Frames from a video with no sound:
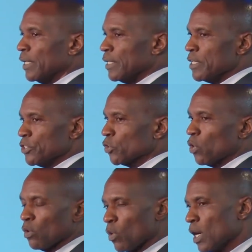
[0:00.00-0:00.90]
is
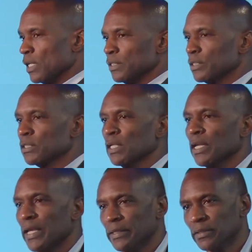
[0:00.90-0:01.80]
or was,
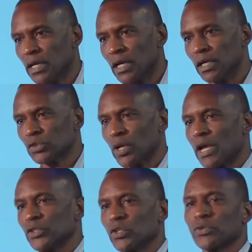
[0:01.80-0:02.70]
and sort of
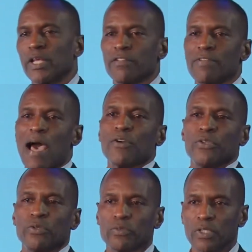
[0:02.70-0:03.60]
how you created
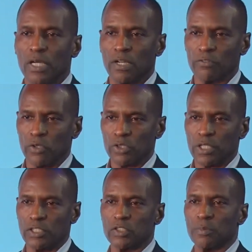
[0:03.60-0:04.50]
value for those
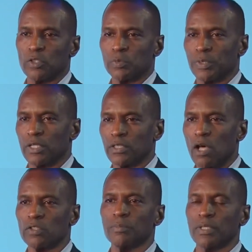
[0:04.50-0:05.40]
customers, because
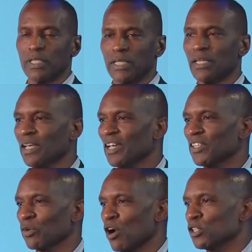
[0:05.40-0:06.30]
ultimately,
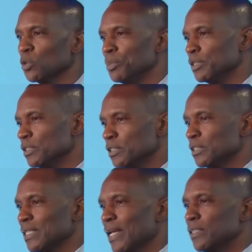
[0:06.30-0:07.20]
there were also
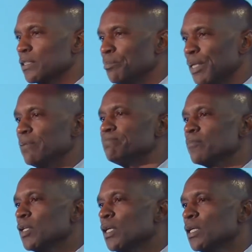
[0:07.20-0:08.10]
businesses that had to compete.
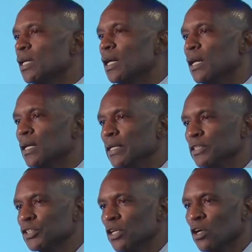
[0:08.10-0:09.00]

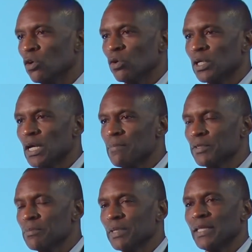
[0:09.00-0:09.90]
And so
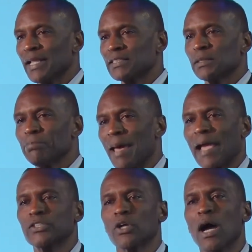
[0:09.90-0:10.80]
to me, that's the
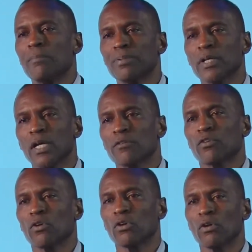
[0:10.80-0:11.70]
backdrop
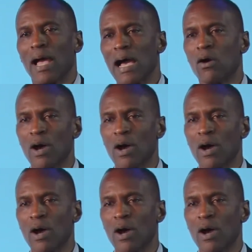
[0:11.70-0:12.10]
for how